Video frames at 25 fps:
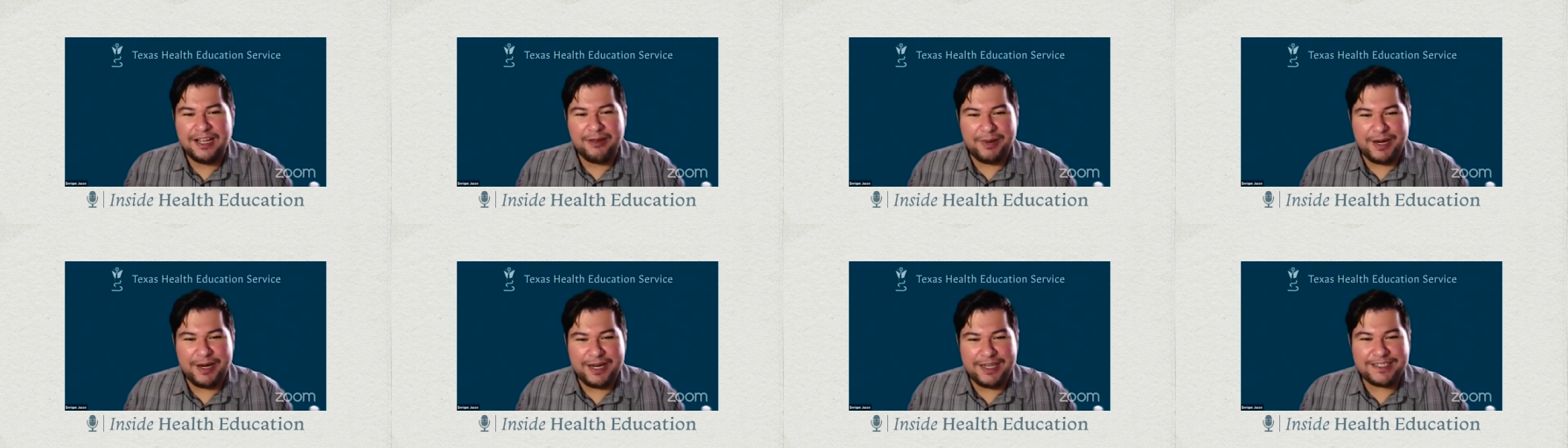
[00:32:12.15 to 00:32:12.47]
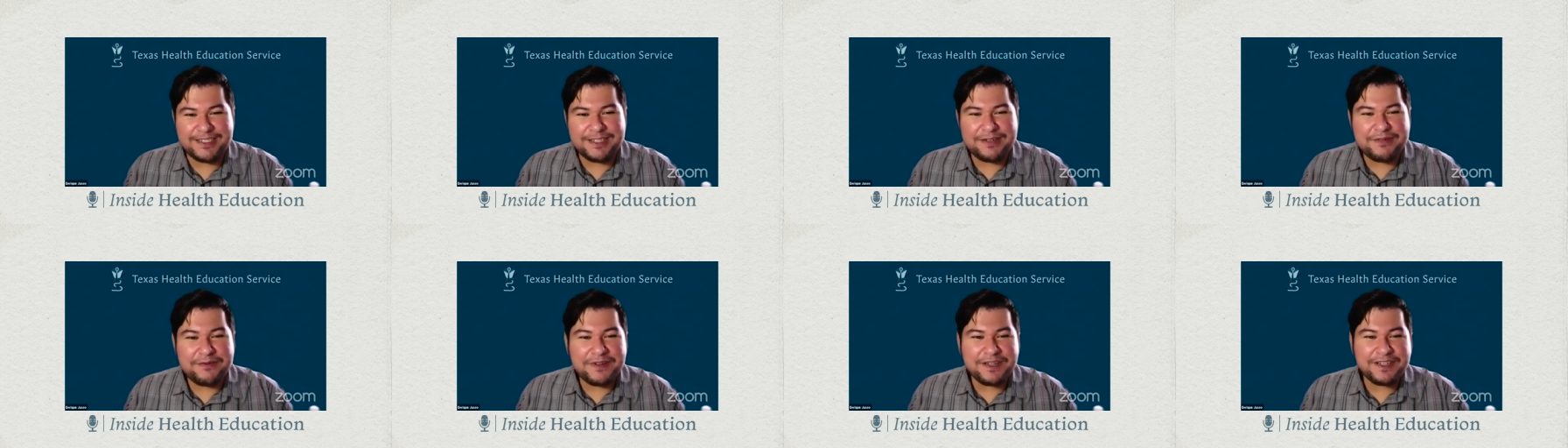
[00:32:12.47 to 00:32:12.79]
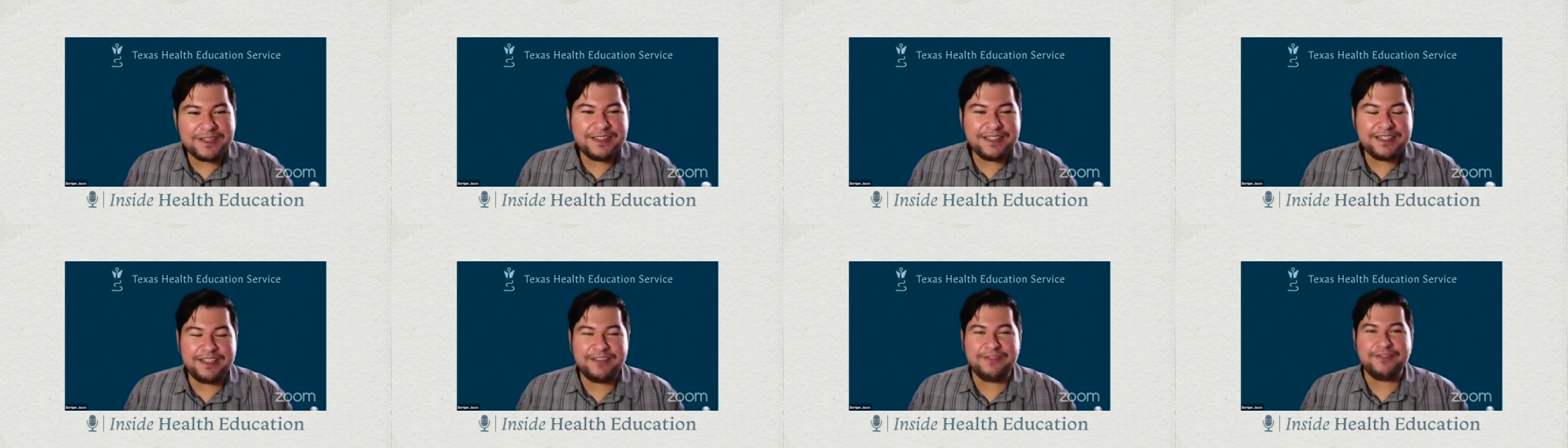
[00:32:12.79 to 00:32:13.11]
But I did want
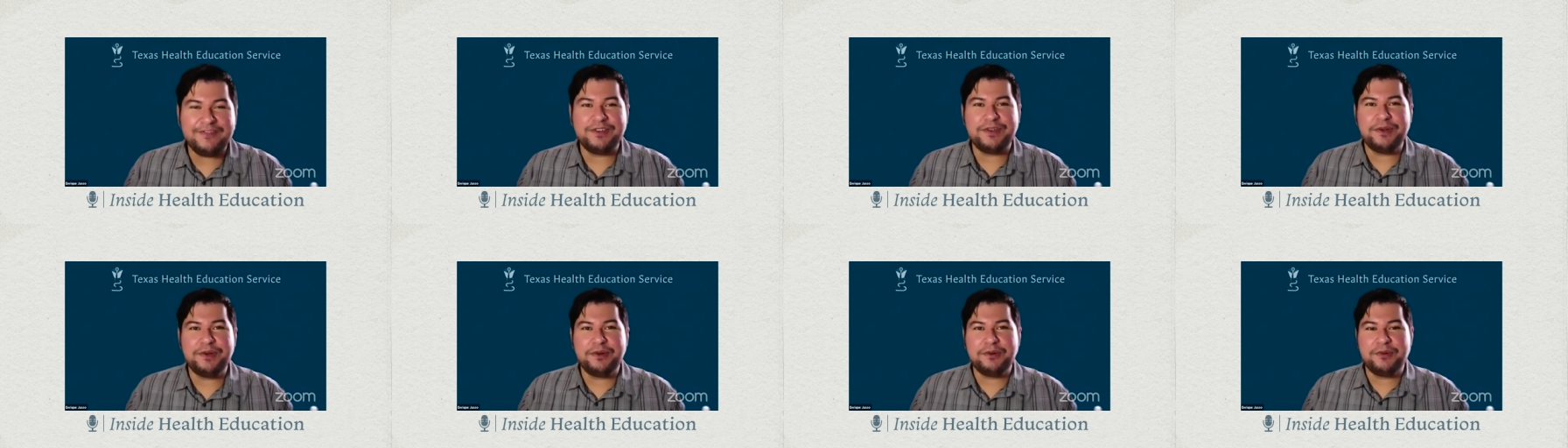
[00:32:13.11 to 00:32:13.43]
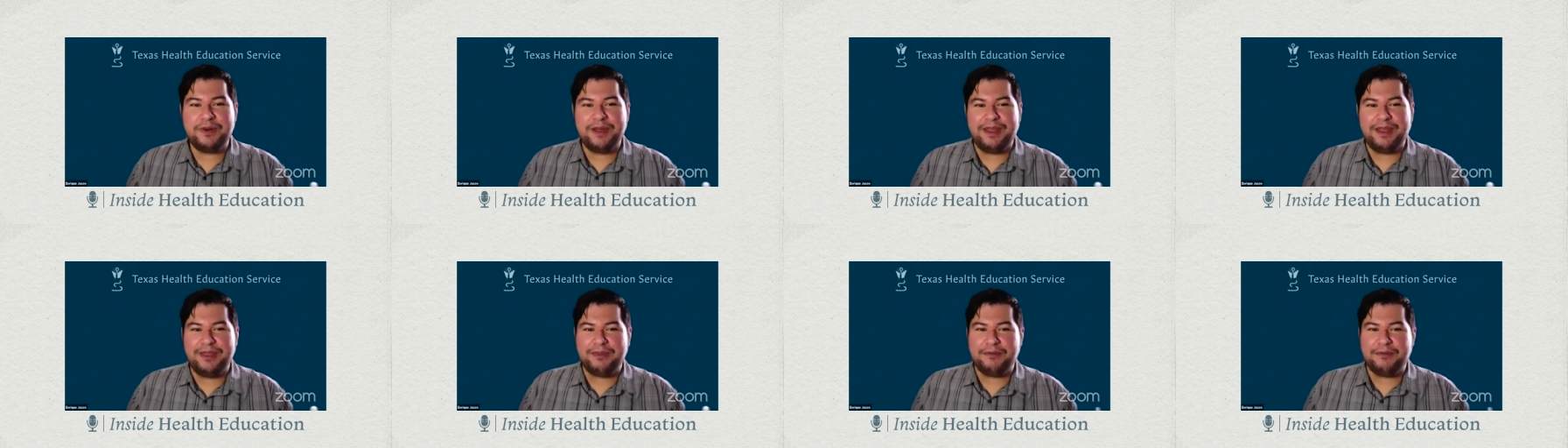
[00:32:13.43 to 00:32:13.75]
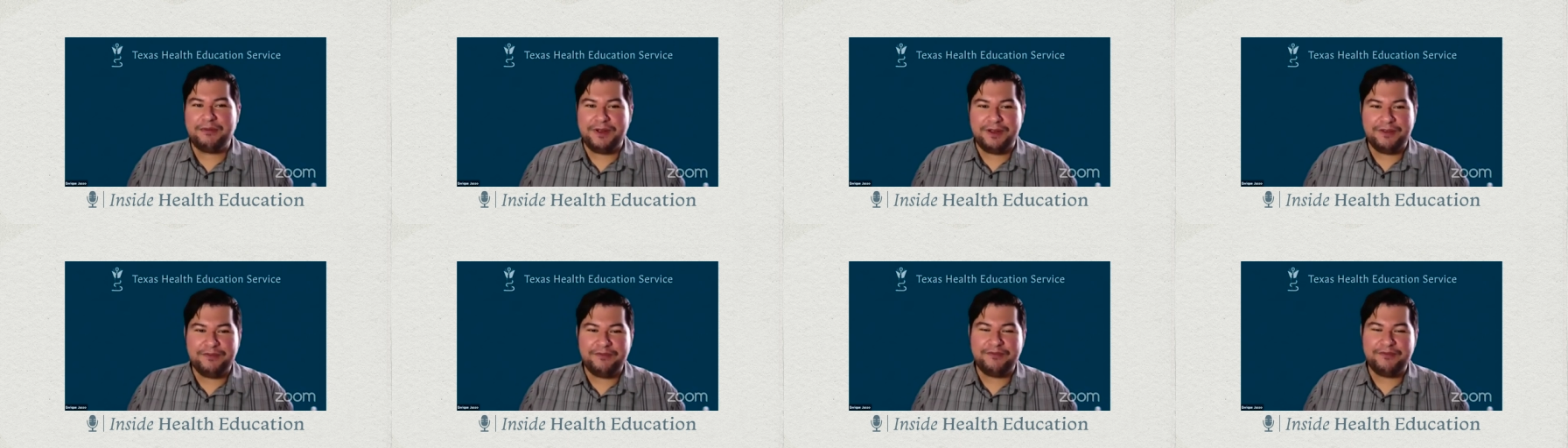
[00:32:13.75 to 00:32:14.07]
to leave you with
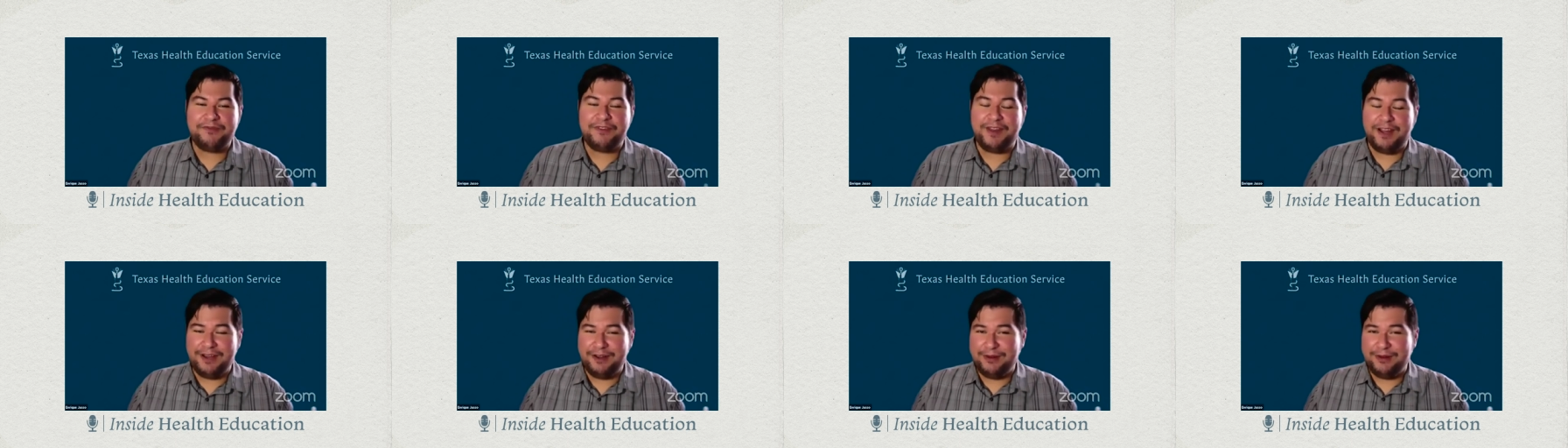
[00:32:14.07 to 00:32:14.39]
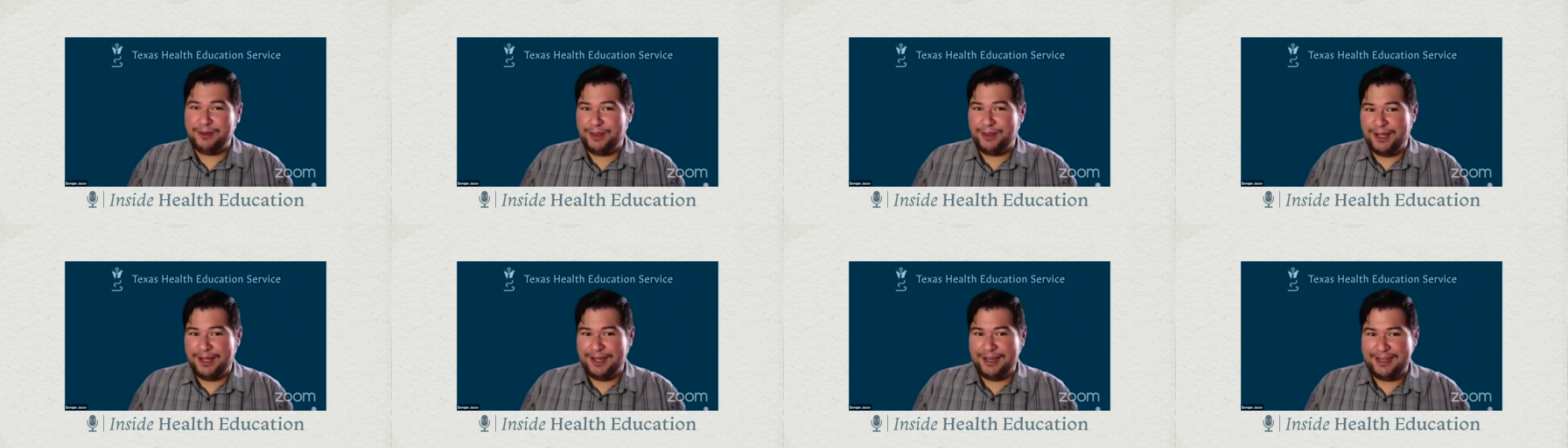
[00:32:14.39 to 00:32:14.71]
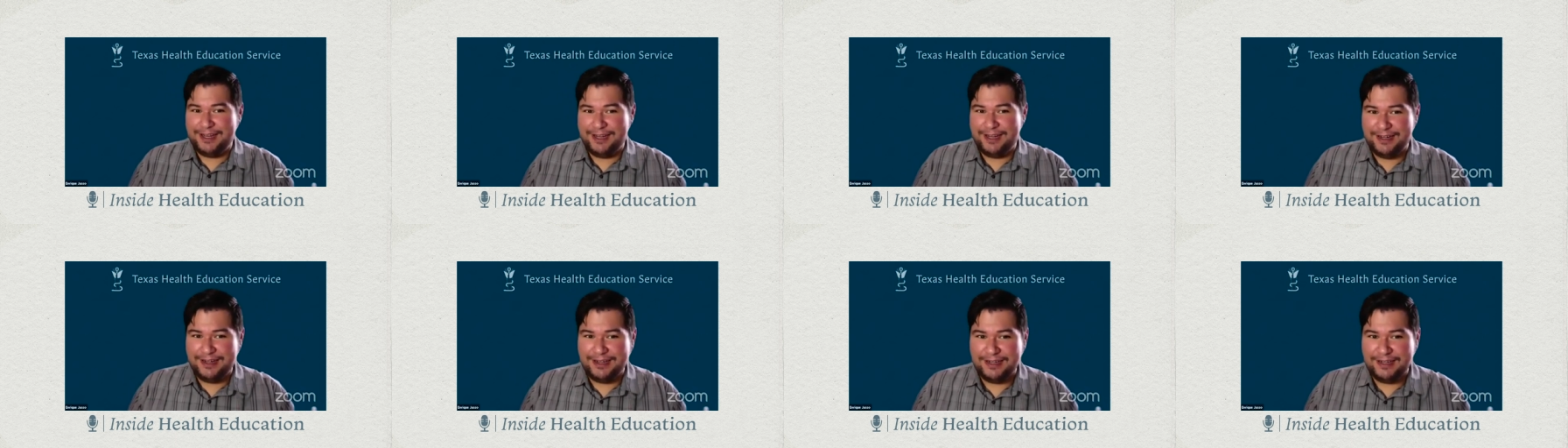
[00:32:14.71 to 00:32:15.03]
one final thought
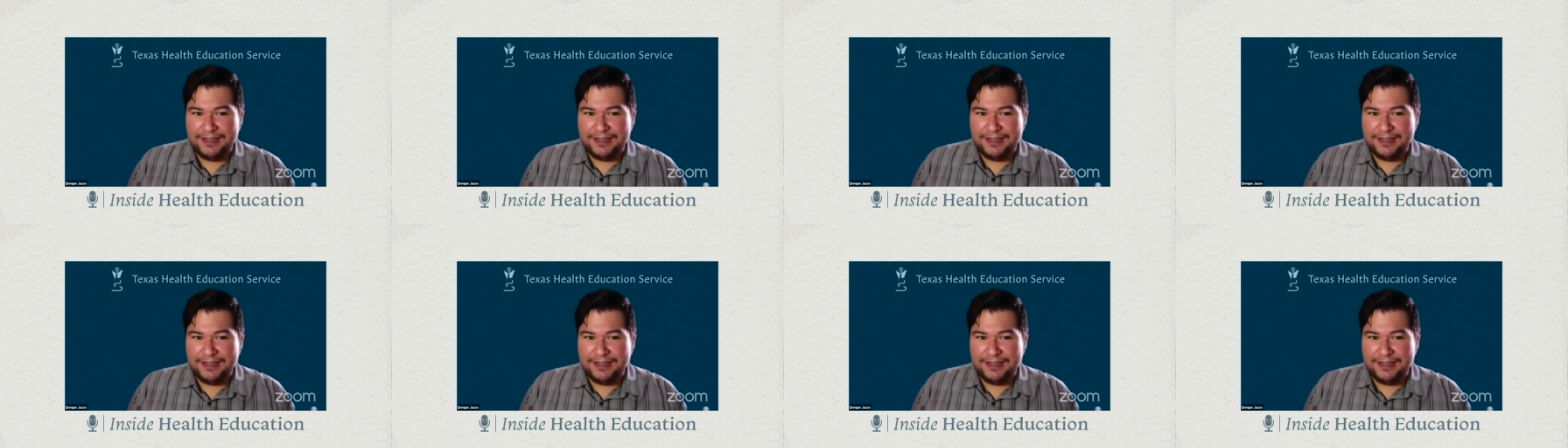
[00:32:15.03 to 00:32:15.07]
here.